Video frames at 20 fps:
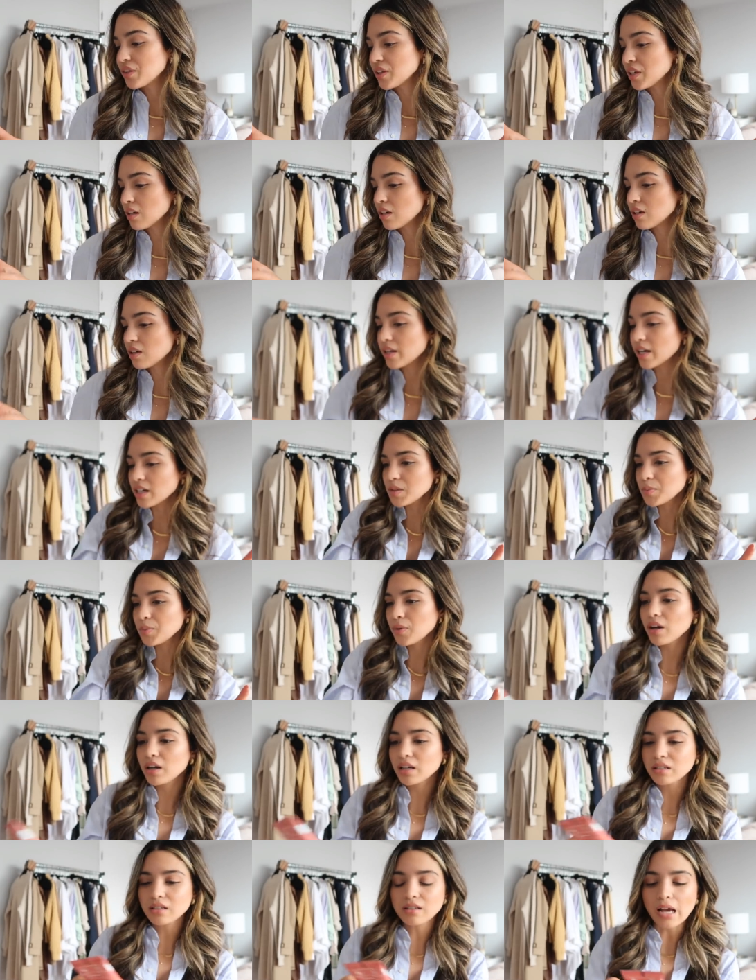the next
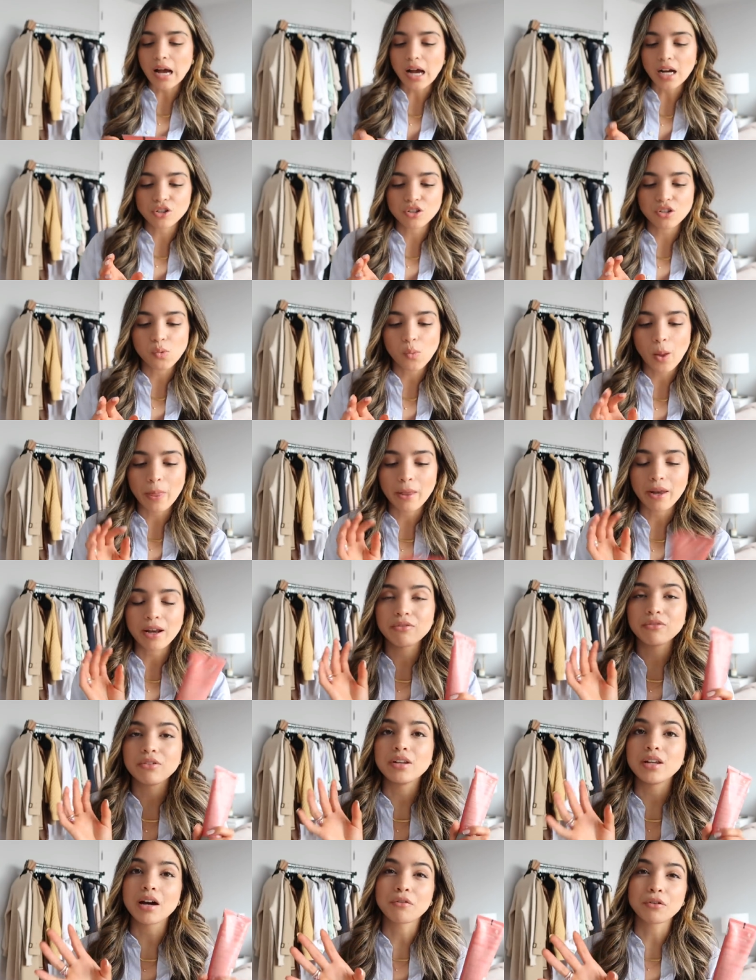product is actually one that
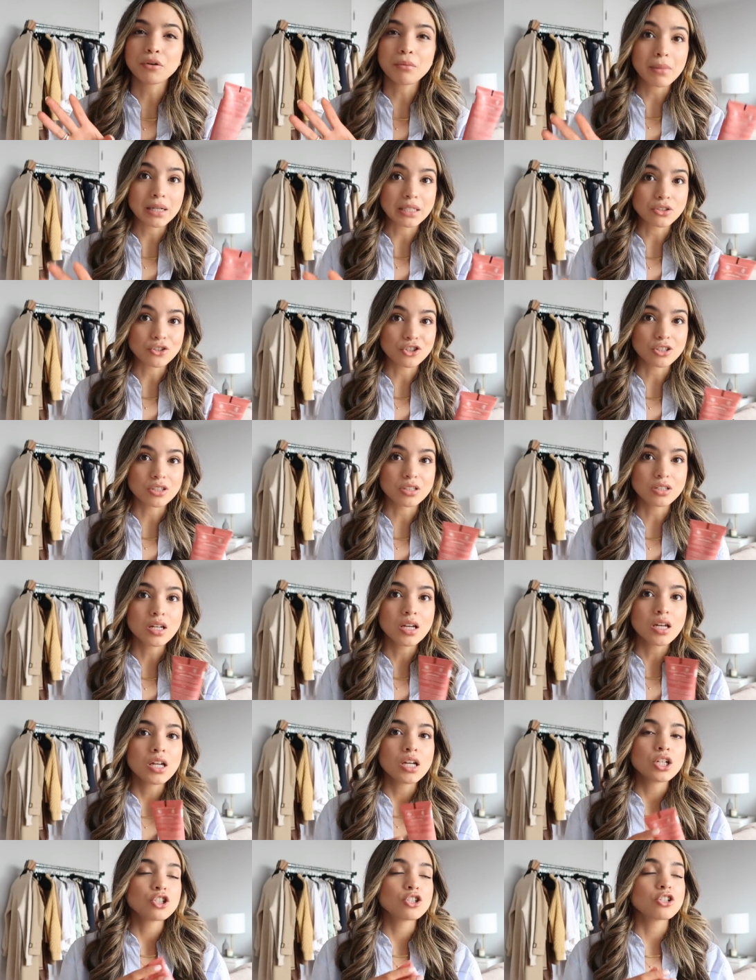I've never mentioned
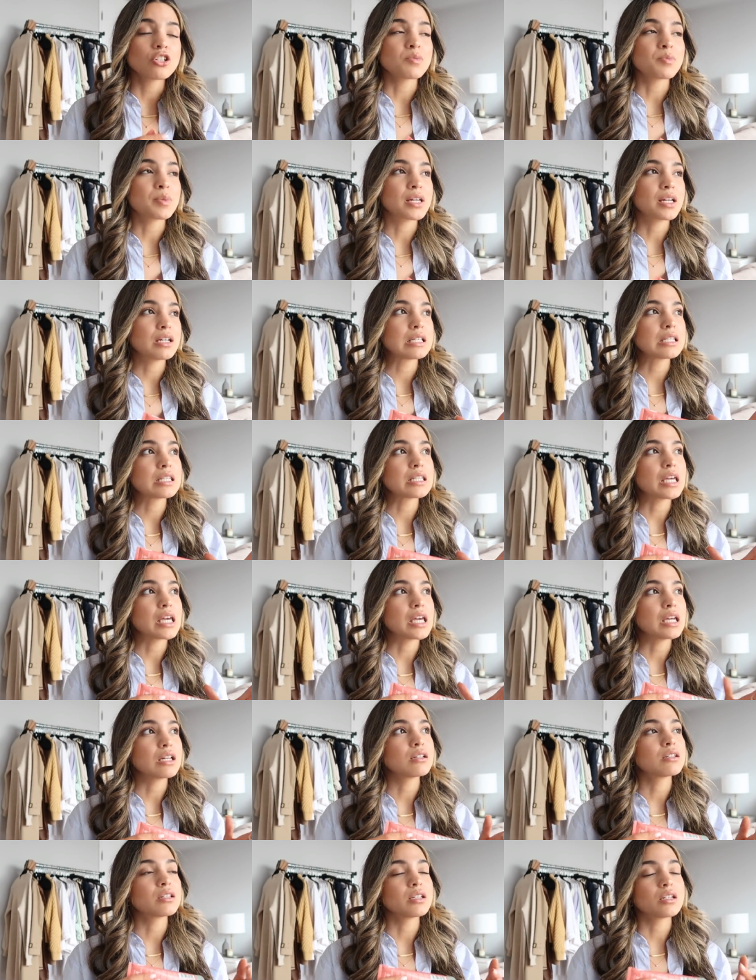just because
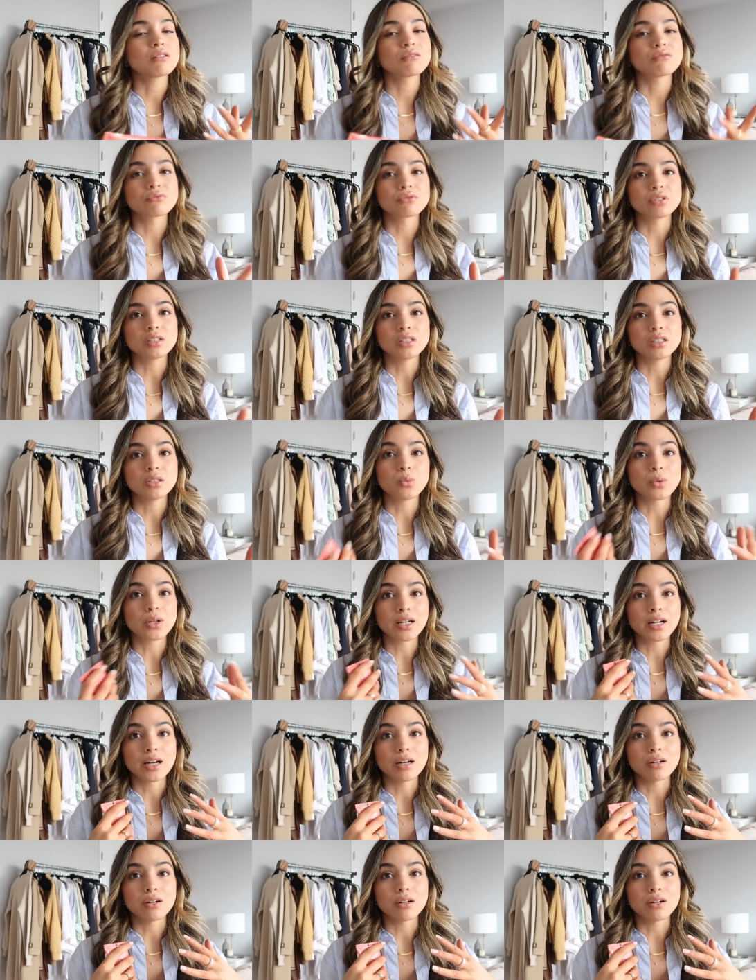it didn't really work